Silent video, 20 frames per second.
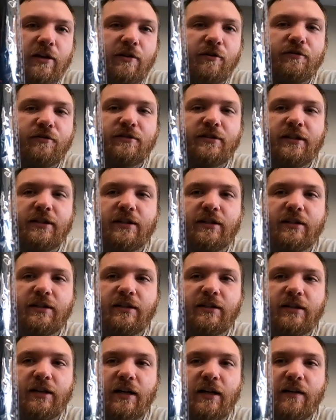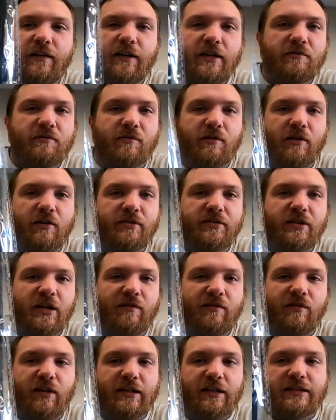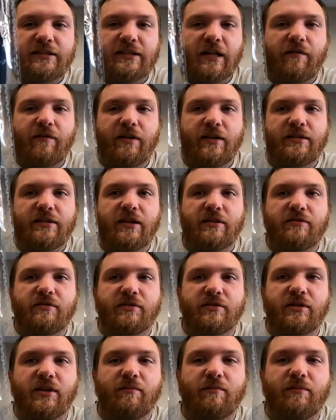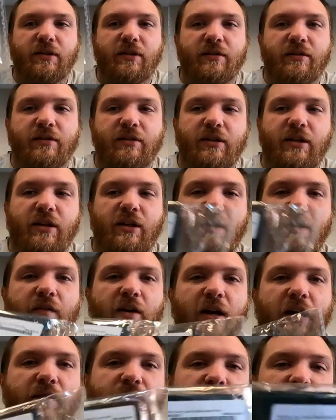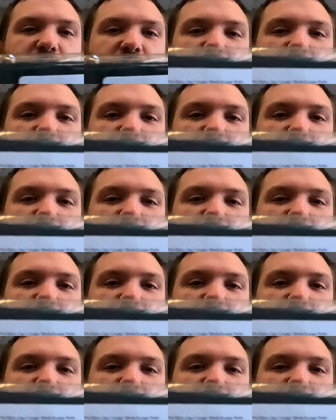koozie. These were on sale for like 70 cents or something. You can never have too